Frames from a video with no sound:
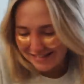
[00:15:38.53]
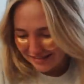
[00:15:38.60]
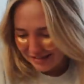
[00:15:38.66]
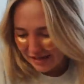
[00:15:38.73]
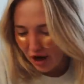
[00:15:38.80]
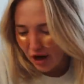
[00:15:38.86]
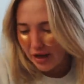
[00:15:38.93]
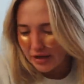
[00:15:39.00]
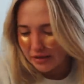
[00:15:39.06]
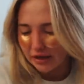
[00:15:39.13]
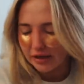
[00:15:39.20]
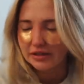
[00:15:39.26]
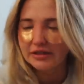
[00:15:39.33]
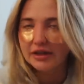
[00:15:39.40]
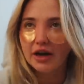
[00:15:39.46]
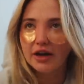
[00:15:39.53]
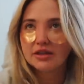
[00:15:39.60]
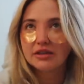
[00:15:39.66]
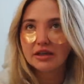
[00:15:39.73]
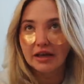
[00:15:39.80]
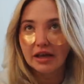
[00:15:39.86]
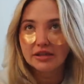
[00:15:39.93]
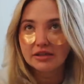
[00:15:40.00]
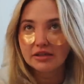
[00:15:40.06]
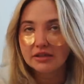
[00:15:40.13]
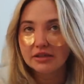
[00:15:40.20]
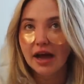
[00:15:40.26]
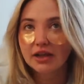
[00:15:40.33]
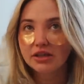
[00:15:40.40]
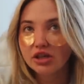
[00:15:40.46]
Taryn isn't because Taryn doesn't get
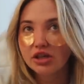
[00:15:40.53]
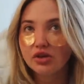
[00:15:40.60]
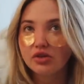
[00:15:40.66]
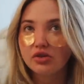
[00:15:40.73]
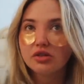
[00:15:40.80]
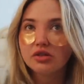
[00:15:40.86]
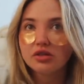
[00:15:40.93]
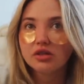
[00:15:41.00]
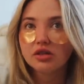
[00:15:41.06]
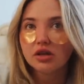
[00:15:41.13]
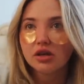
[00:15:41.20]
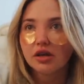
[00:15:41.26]
tattoos.